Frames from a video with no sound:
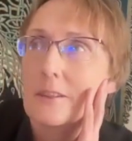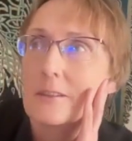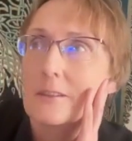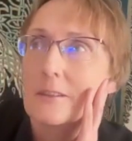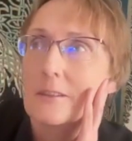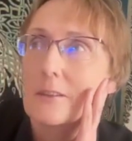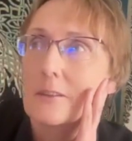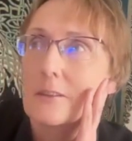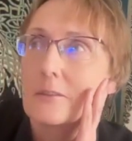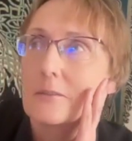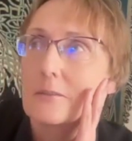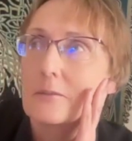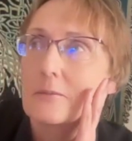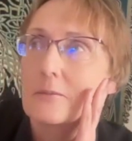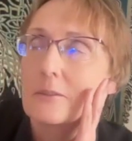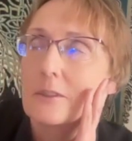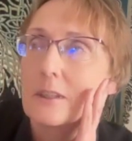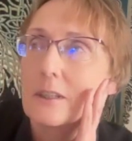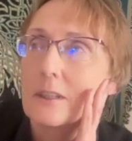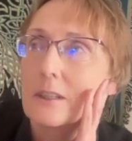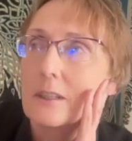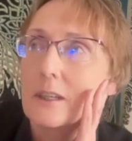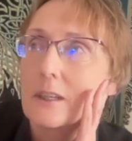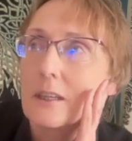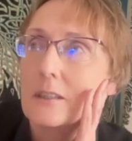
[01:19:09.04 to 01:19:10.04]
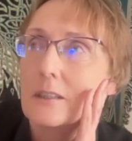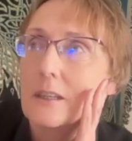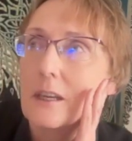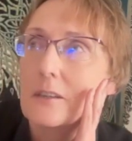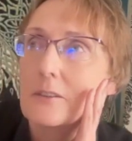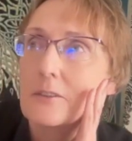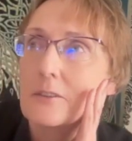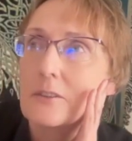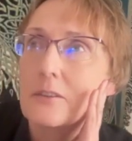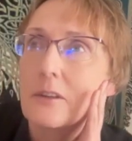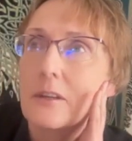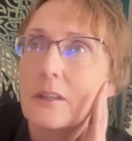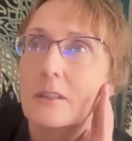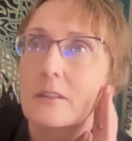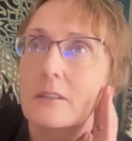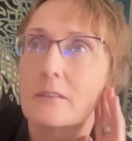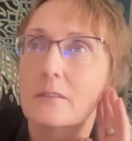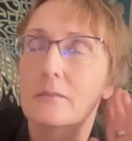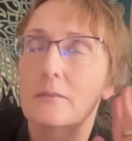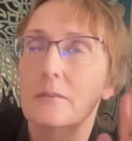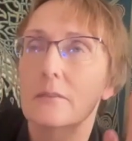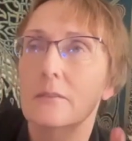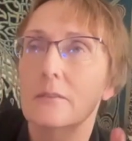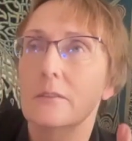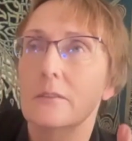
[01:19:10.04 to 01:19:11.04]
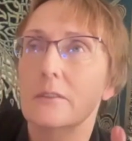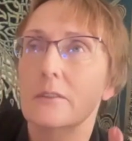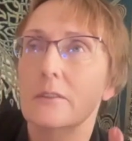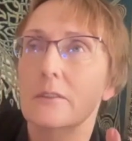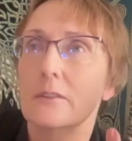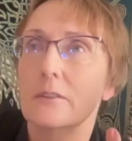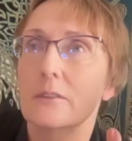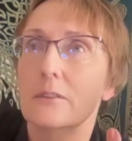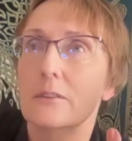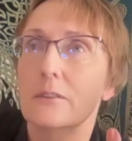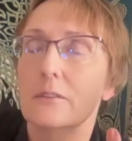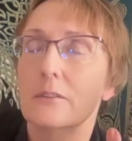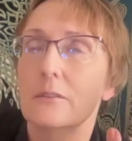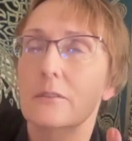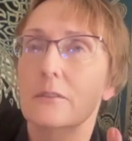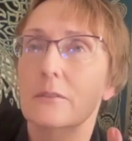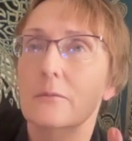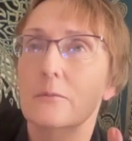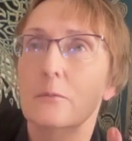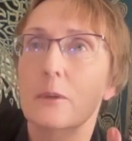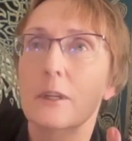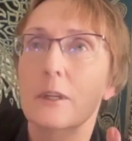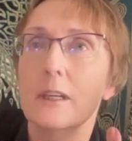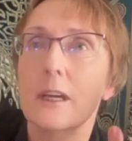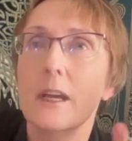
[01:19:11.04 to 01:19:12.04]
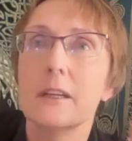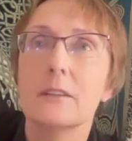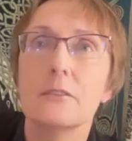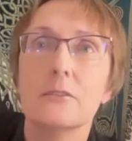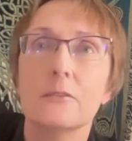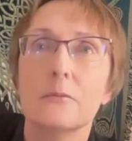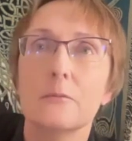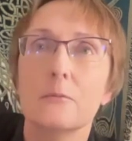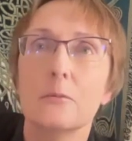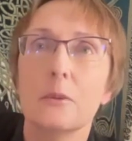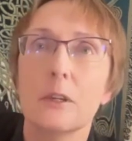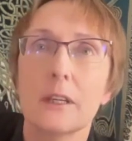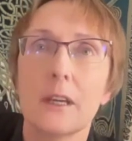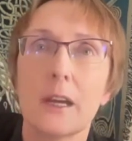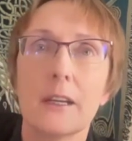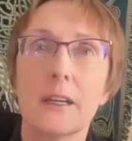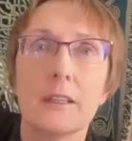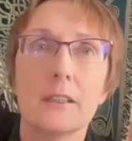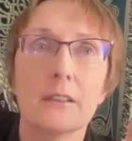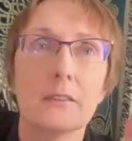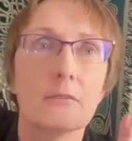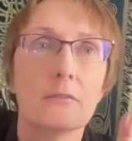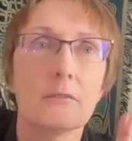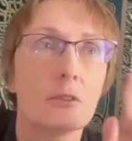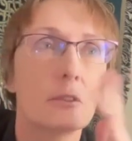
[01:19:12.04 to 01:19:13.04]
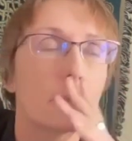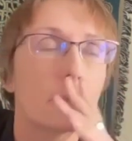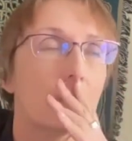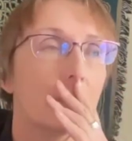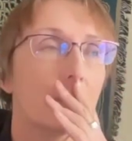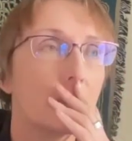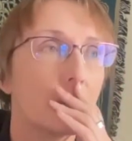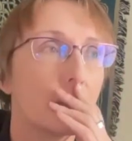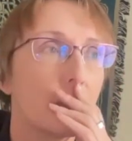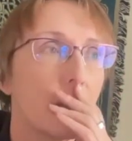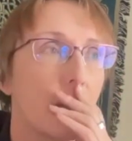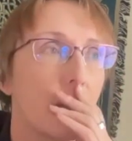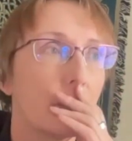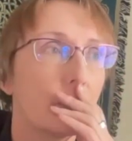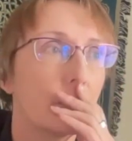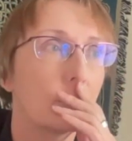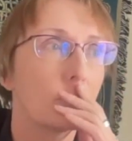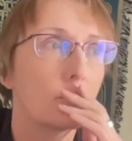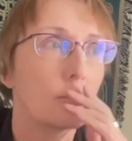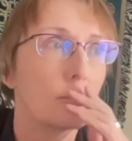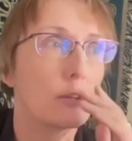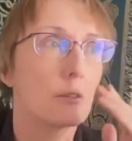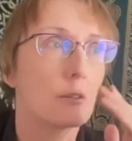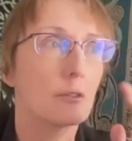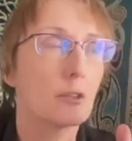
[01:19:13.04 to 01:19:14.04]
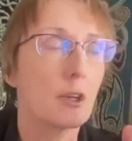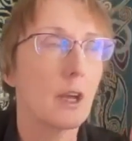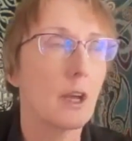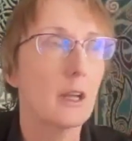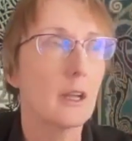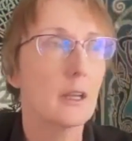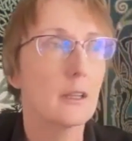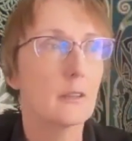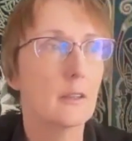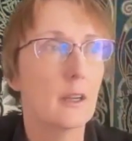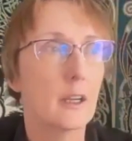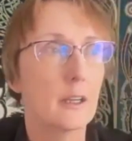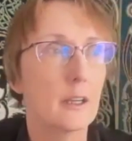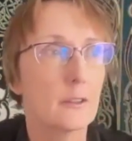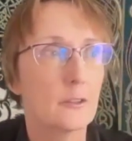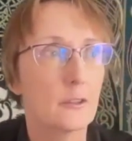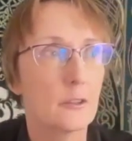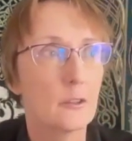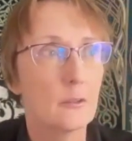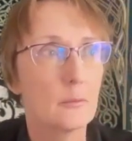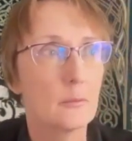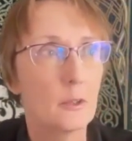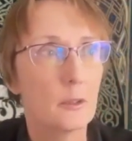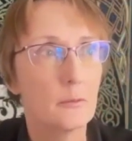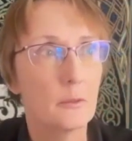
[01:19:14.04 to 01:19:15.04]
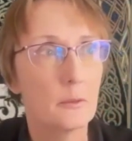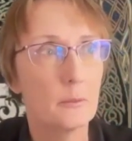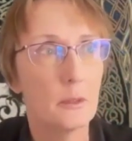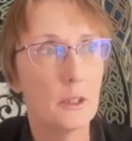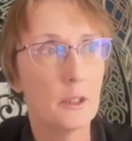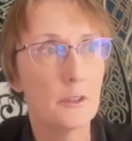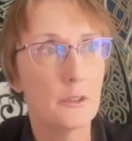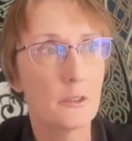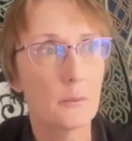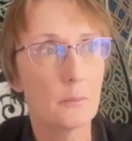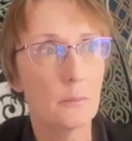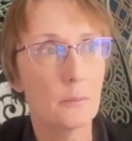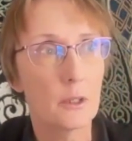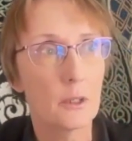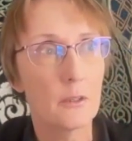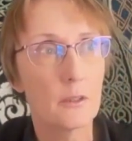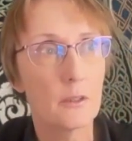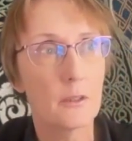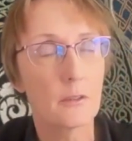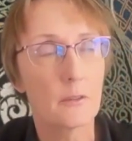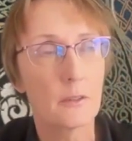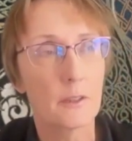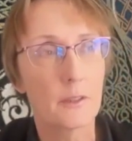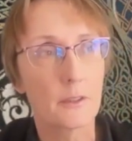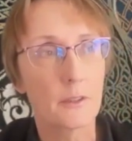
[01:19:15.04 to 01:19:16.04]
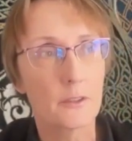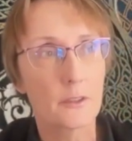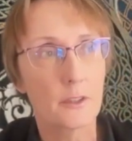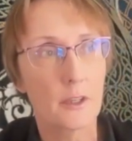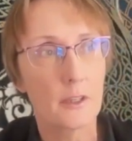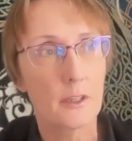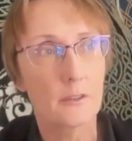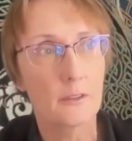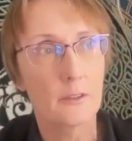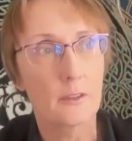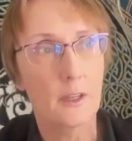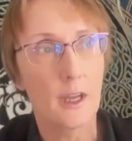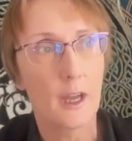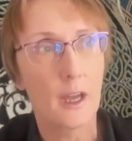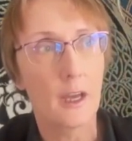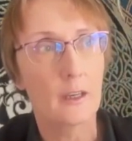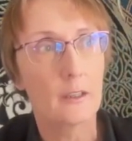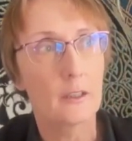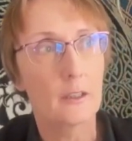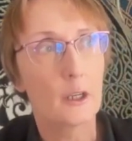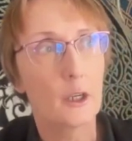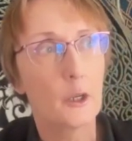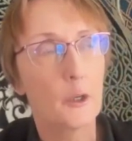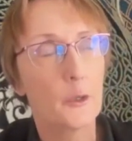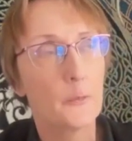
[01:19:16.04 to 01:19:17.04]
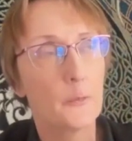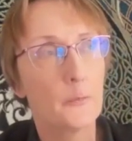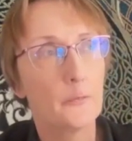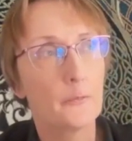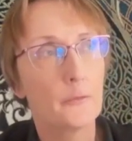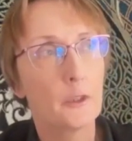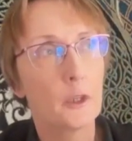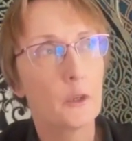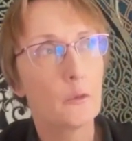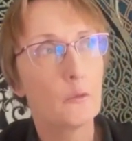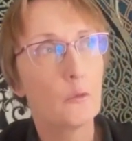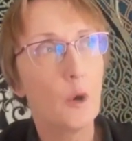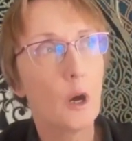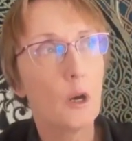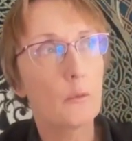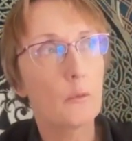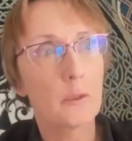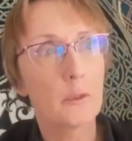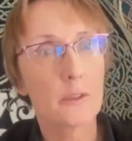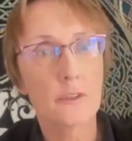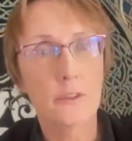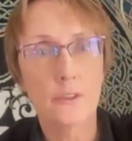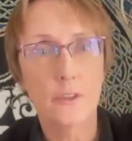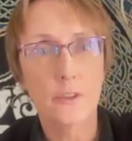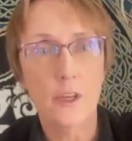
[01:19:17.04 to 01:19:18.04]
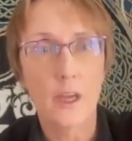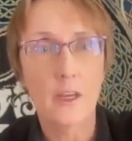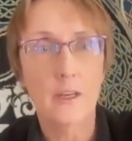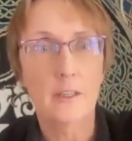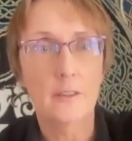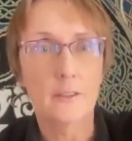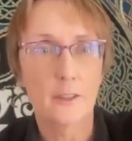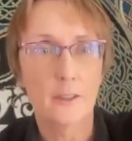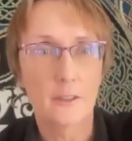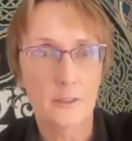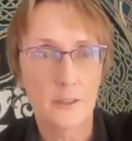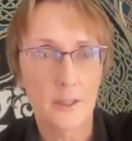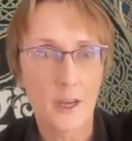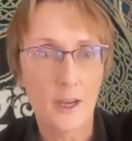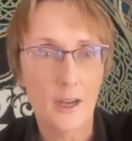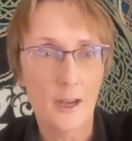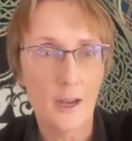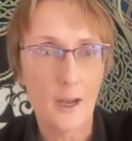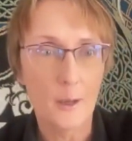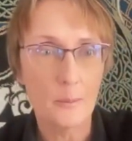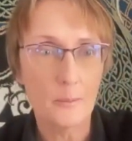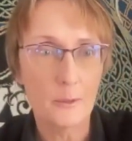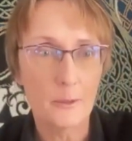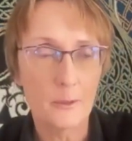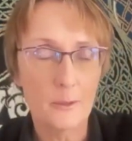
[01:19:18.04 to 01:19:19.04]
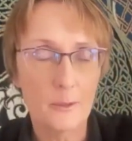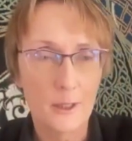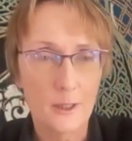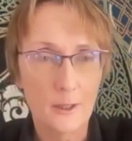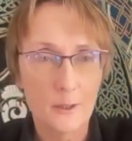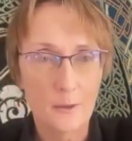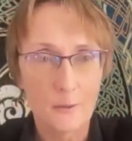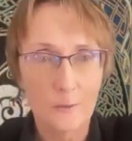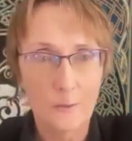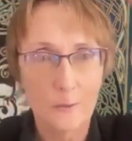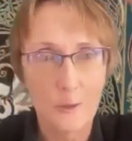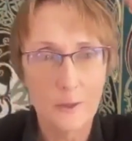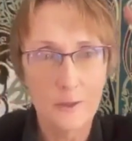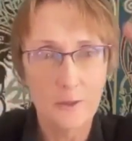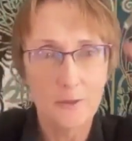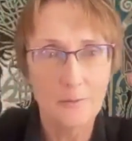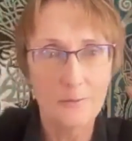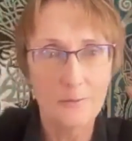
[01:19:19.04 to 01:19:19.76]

another thing i guess like when i when i converted to the catholic church i i assumed it would be superior in the sense that what was said at the top yeah. would